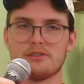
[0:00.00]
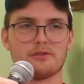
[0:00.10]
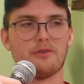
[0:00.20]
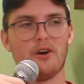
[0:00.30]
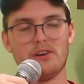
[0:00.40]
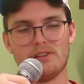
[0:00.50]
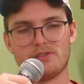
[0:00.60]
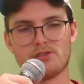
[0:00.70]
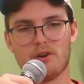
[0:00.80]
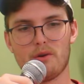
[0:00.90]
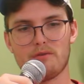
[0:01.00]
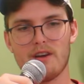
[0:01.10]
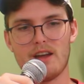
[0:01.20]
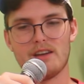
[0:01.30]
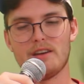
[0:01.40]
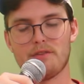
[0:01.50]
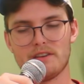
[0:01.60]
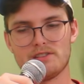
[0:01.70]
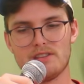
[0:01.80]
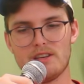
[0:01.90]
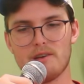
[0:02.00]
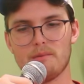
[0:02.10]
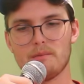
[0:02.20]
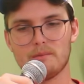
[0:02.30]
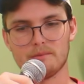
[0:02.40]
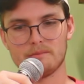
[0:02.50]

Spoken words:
just farted, so if I seem,